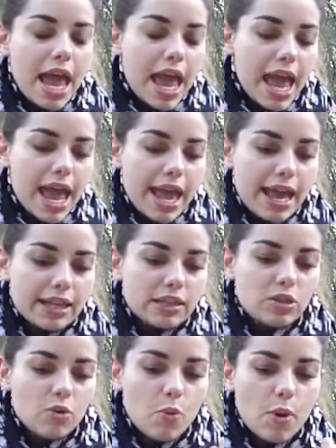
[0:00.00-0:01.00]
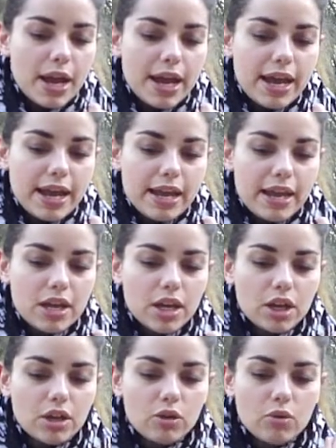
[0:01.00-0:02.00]
And the way
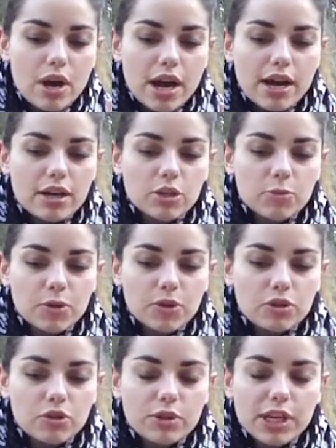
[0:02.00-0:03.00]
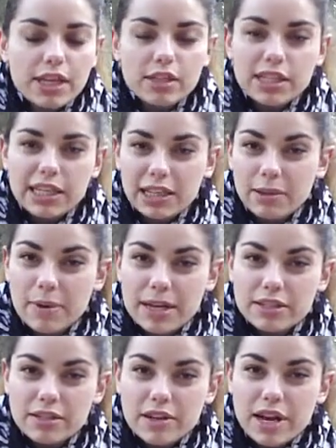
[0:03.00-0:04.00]
you can kill
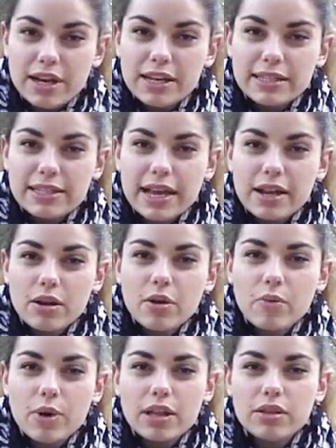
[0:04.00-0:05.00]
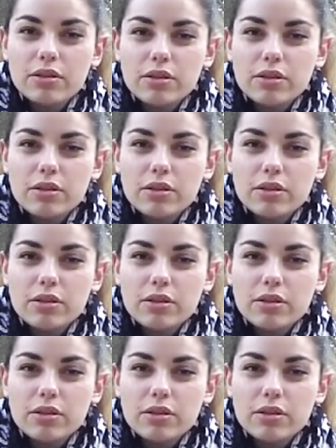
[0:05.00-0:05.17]
bacteria is like when